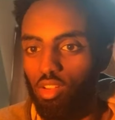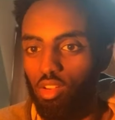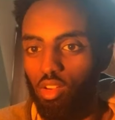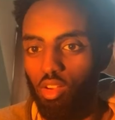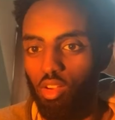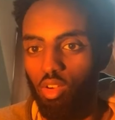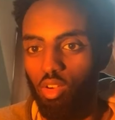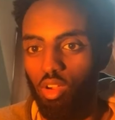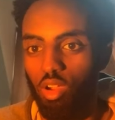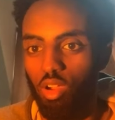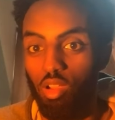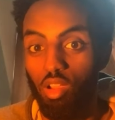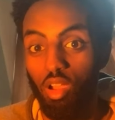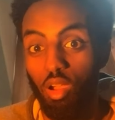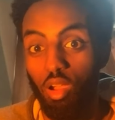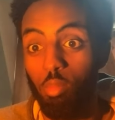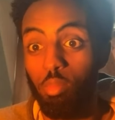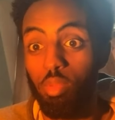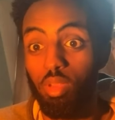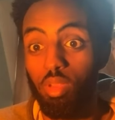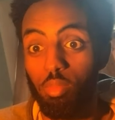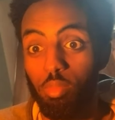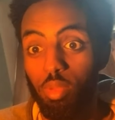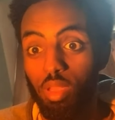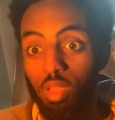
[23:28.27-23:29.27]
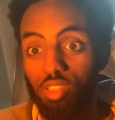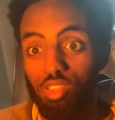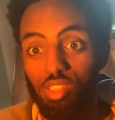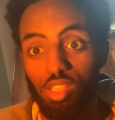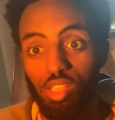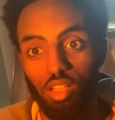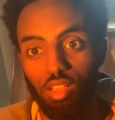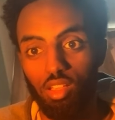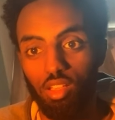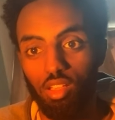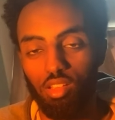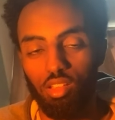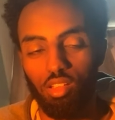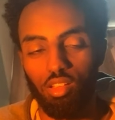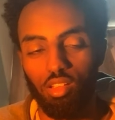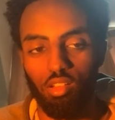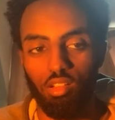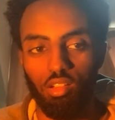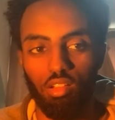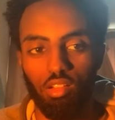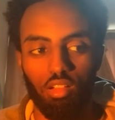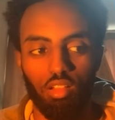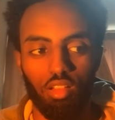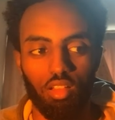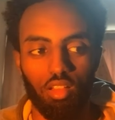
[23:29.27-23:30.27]
Oh, I got a big paycheck.
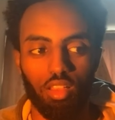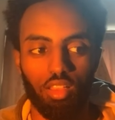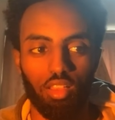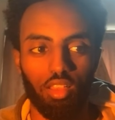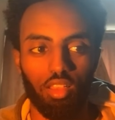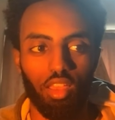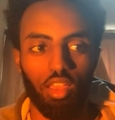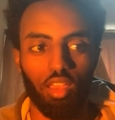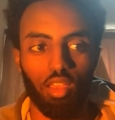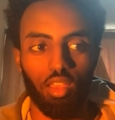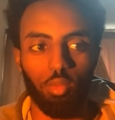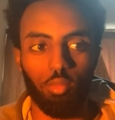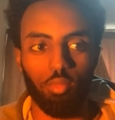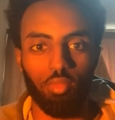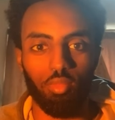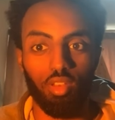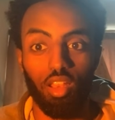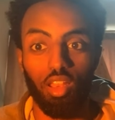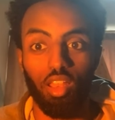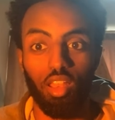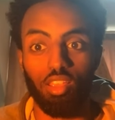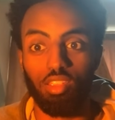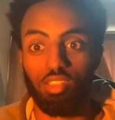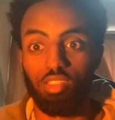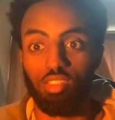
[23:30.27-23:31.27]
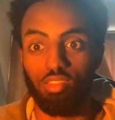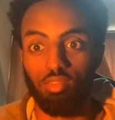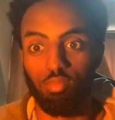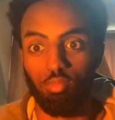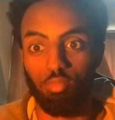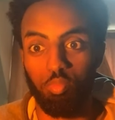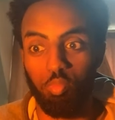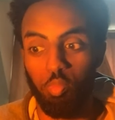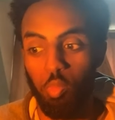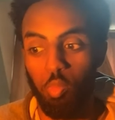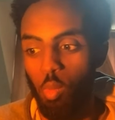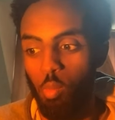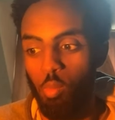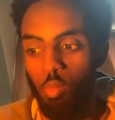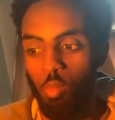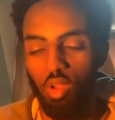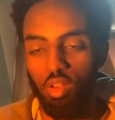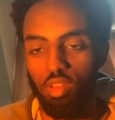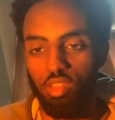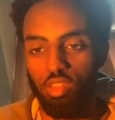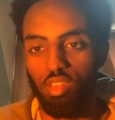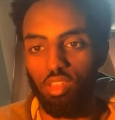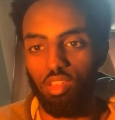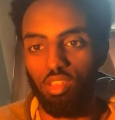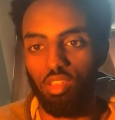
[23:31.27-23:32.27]
Let's put
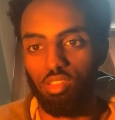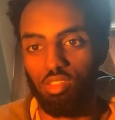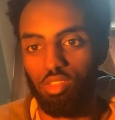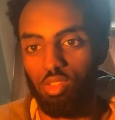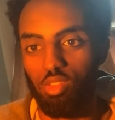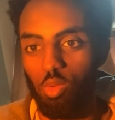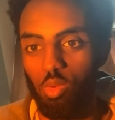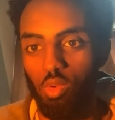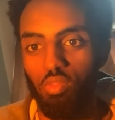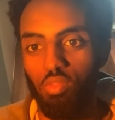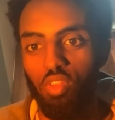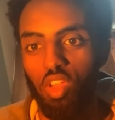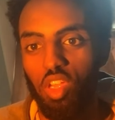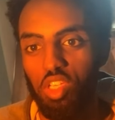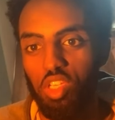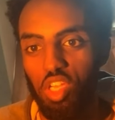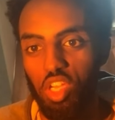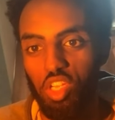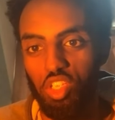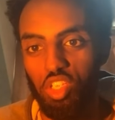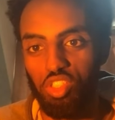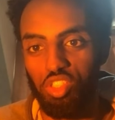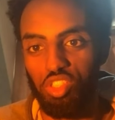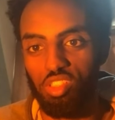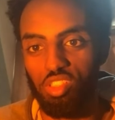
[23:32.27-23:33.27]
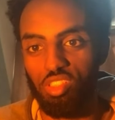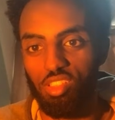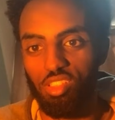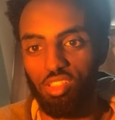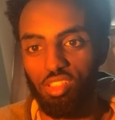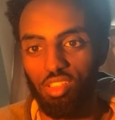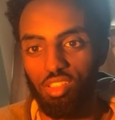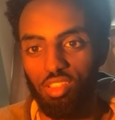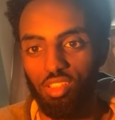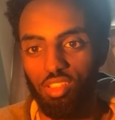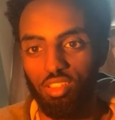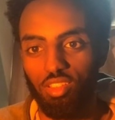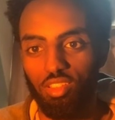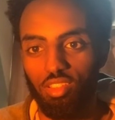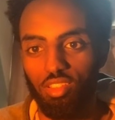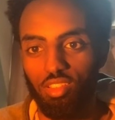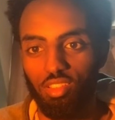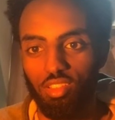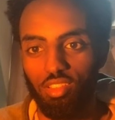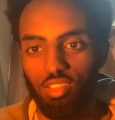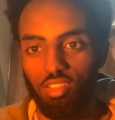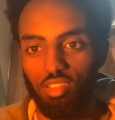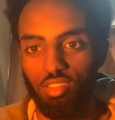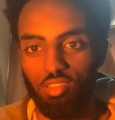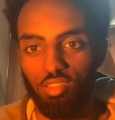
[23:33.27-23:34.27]
money into a vacation.
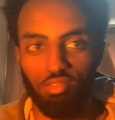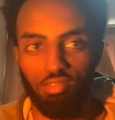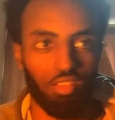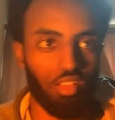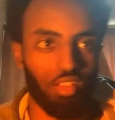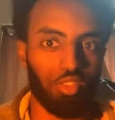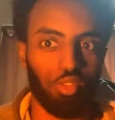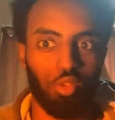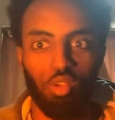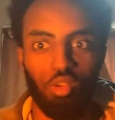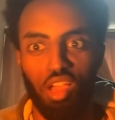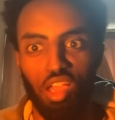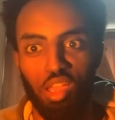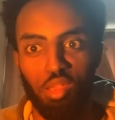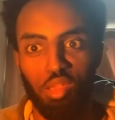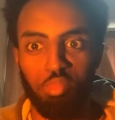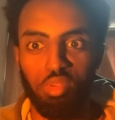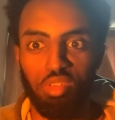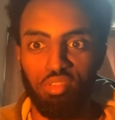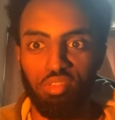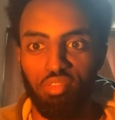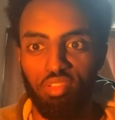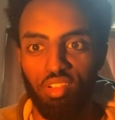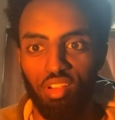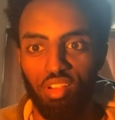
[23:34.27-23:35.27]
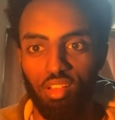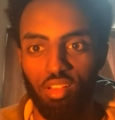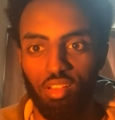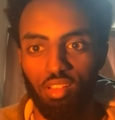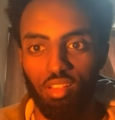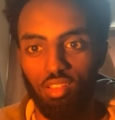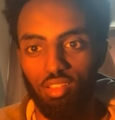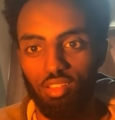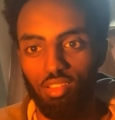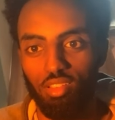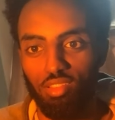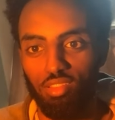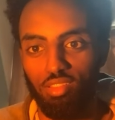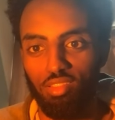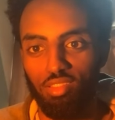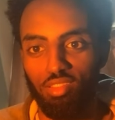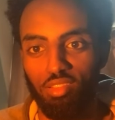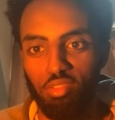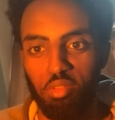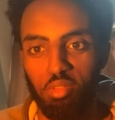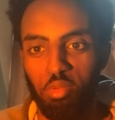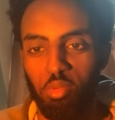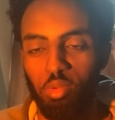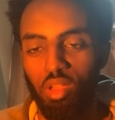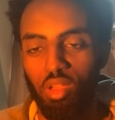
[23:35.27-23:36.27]
Let's go Ibiza
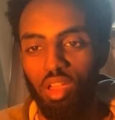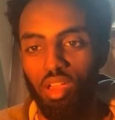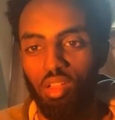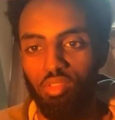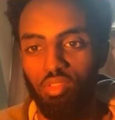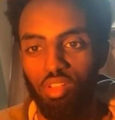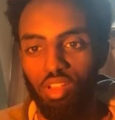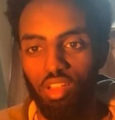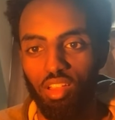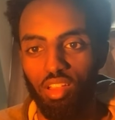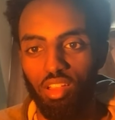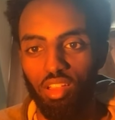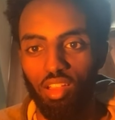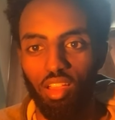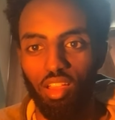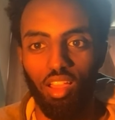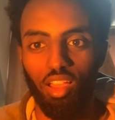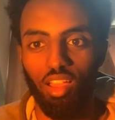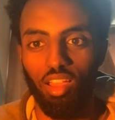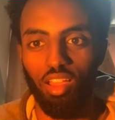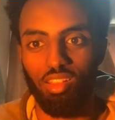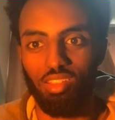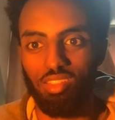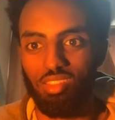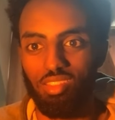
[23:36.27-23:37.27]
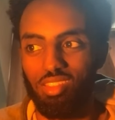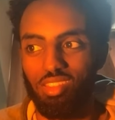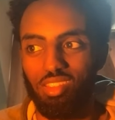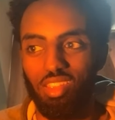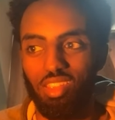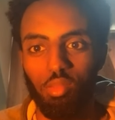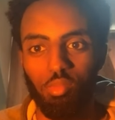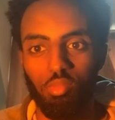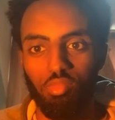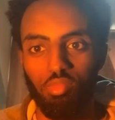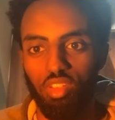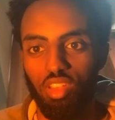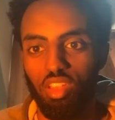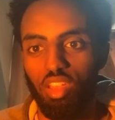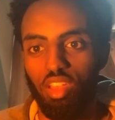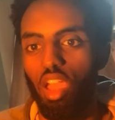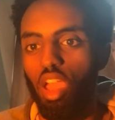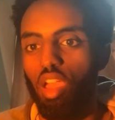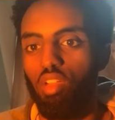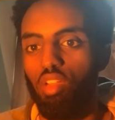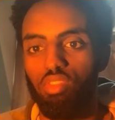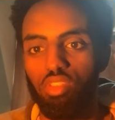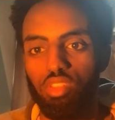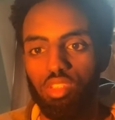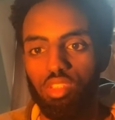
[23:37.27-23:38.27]
or whatever. And it's the same thing
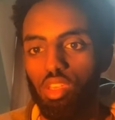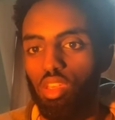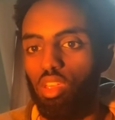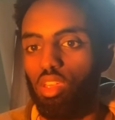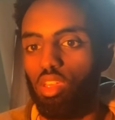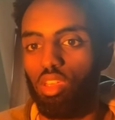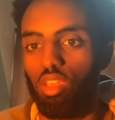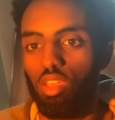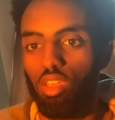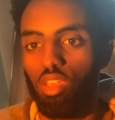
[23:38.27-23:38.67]
every year.